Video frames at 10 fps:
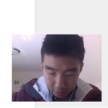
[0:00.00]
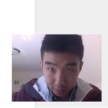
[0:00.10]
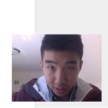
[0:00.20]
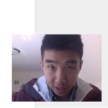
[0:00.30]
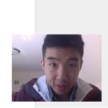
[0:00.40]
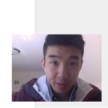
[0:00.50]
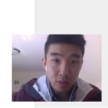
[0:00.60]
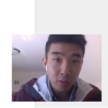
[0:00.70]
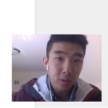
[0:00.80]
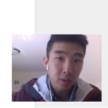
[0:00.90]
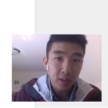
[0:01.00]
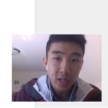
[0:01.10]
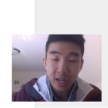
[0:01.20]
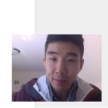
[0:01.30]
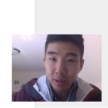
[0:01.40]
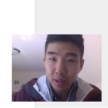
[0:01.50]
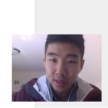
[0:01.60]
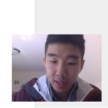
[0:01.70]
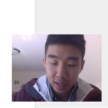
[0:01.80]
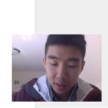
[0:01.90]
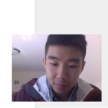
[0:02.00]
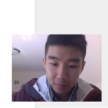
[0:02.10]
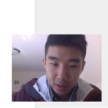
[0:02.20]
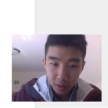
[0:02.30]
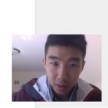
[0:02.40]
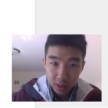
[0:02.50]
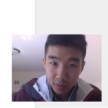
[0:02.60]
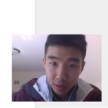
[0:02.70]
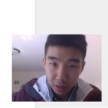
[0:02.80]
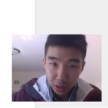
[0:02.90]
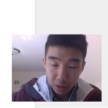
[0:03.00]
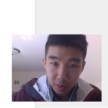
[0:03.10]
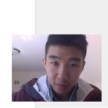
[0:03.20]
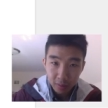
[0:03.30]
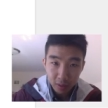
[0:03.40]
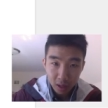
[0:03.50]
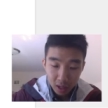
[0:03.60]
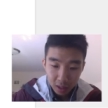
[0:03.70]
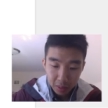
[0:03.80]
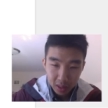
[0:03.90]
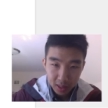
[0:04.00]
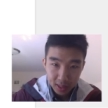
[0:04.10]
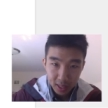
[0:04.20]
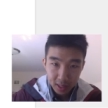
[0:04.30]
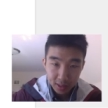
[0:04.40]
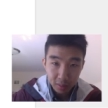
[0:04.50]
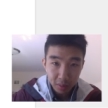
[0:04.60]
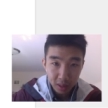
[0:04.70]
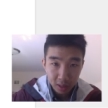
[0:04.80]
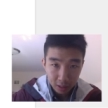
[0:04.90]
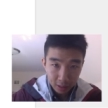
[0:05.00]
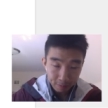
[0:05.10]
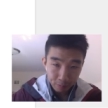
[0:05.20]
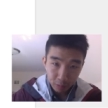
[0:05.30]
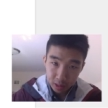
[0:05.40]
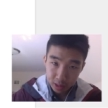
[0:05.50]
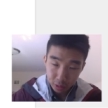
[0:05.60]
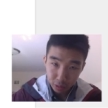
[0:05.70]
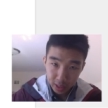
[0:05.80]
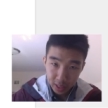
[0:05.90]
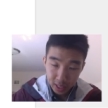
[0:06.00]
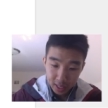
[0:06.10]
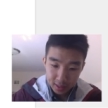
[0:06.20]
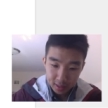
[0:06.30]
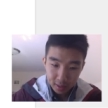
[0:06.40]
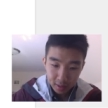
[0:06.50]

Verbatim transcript: I don't have my normal camera setup, so this video should have been a vlog, but instead it's going to be a screencast.